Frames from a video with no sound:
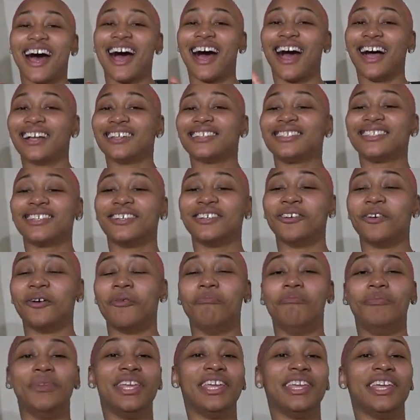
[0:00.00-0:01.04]
Also,
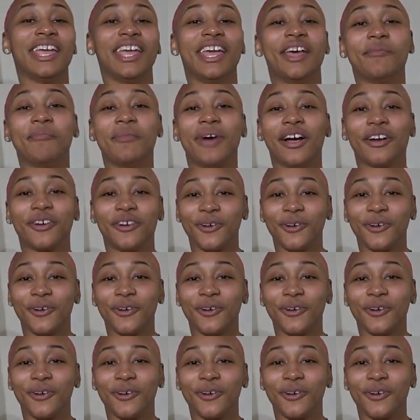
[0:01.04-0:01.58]
me and my